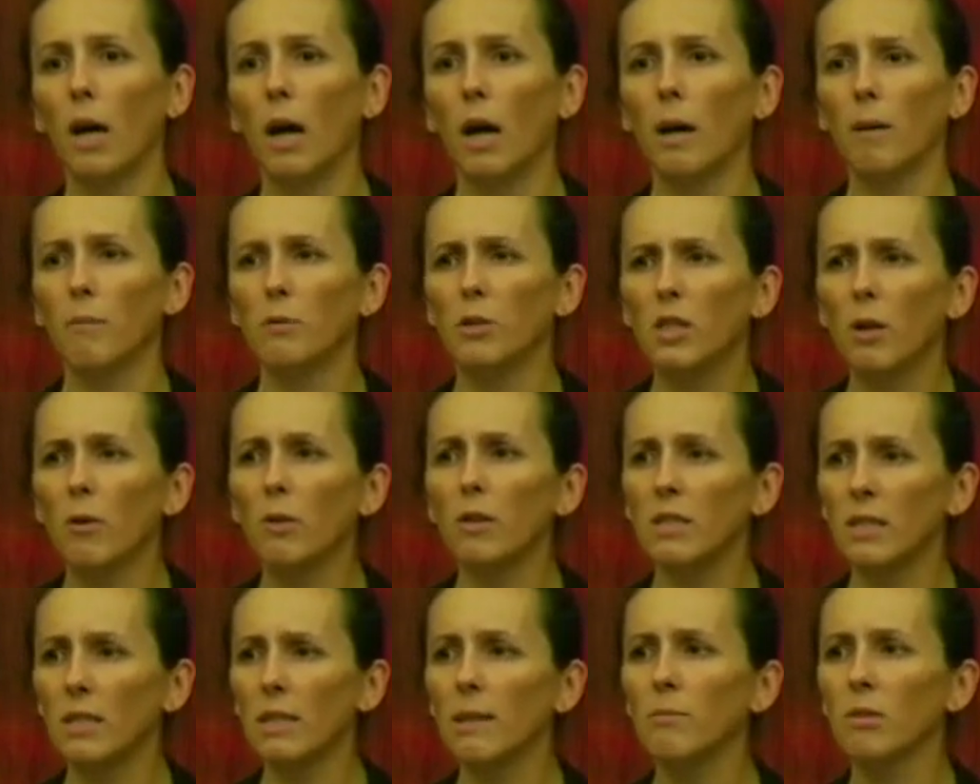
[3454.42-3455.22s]
So it
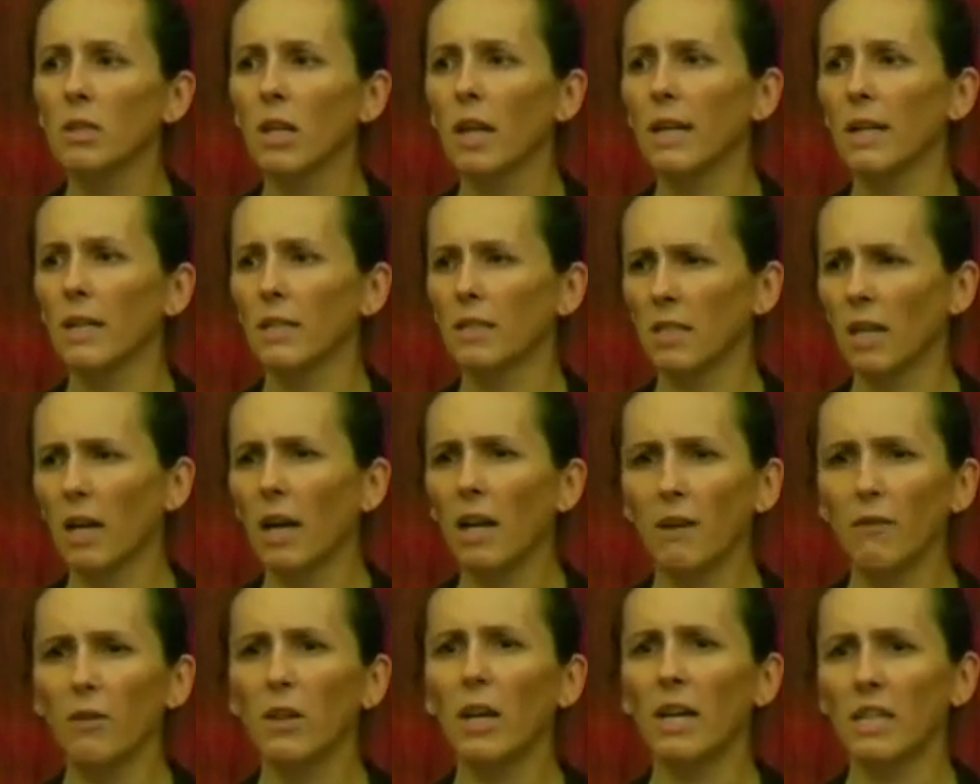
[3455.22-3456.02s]
seems like it's
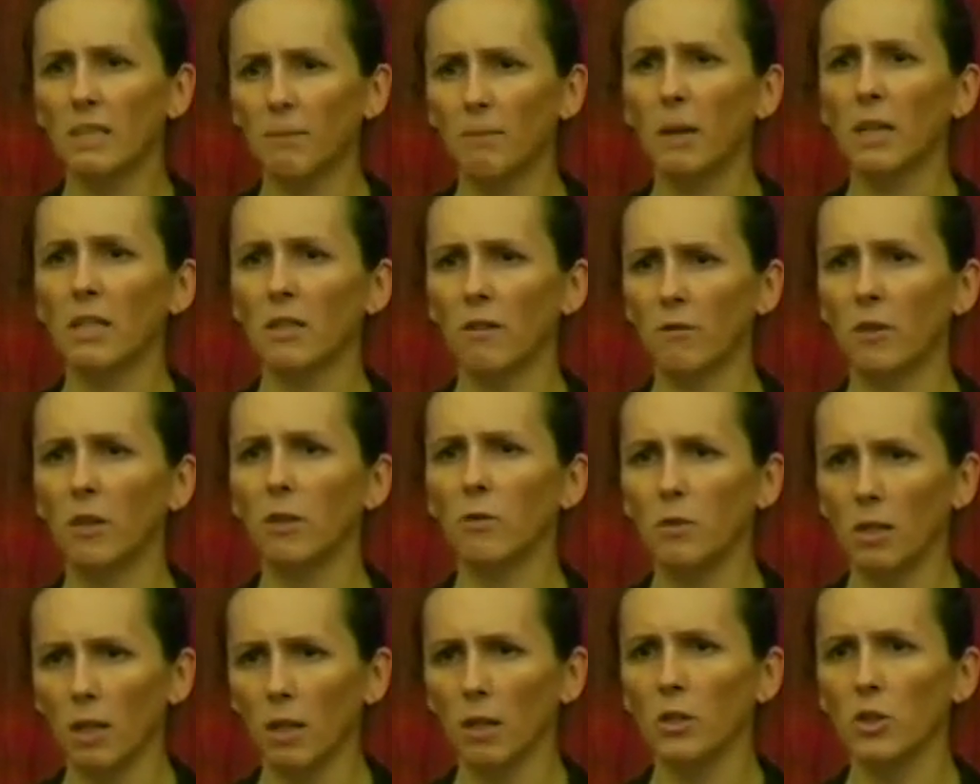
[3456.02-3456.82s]
kind of an aspect of due
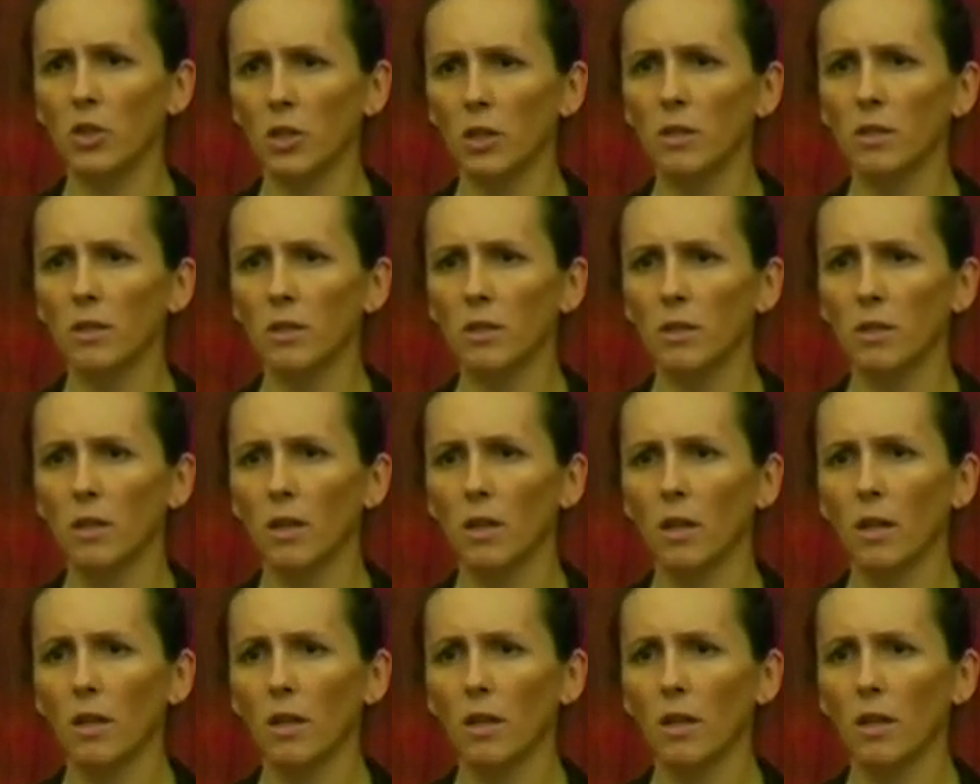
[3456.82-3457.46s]
diligence.